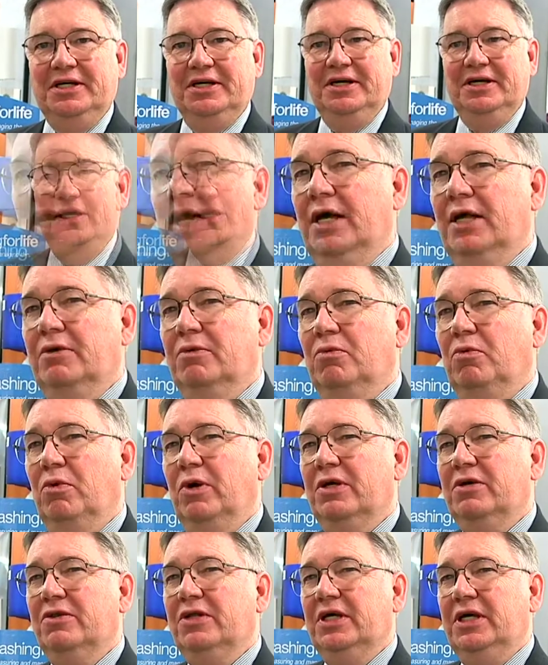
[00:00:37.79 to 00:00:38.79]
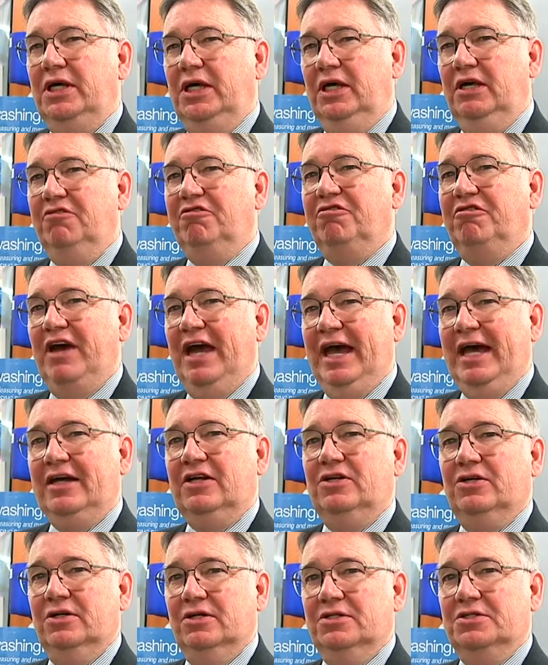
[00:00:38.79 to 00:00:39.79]
on what are the key
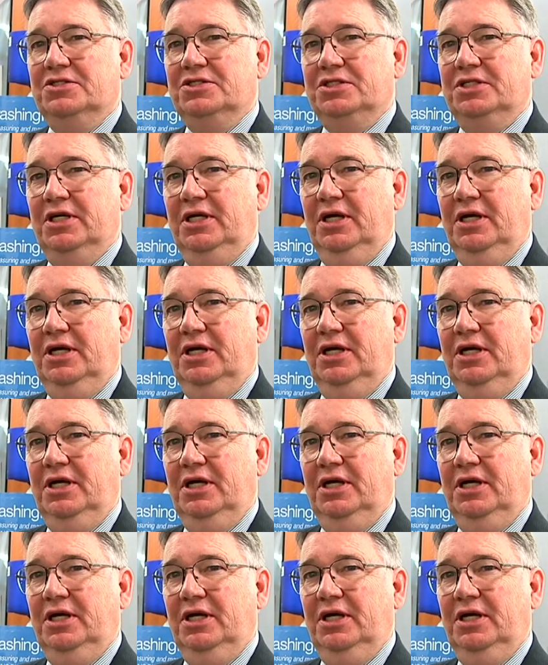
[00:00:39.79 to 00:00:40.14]
factors